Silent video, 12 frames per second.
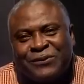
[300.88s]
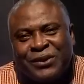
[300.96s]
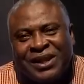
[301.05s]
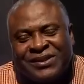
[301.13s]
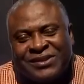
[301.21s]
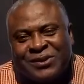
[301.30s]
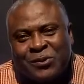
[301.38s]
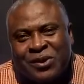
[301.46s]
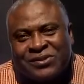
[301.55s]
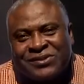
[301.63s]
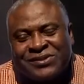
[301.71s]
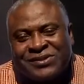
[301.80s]
for listening to
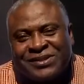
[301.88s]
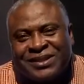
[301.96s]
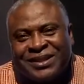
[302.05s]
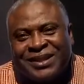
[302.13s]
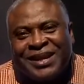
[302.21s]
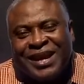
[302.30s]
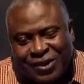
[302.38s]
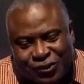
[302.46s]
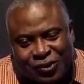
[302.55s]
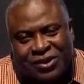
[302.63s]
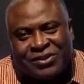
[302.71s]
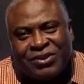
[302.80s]
us.
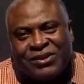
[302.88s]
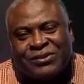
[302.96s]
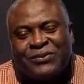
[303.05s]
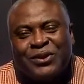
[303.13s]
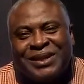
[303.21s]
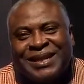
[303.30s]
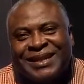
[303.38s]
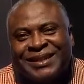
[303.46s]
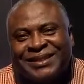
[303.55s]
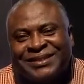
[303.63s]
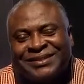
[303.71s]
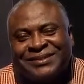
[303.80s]
Enjoy the rest of your day.
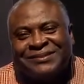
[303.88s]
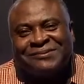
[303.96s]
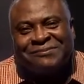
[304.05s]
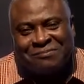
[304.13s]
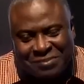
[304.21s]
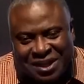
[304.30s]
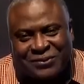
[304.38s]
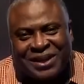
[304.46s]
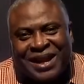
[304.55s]
Bye for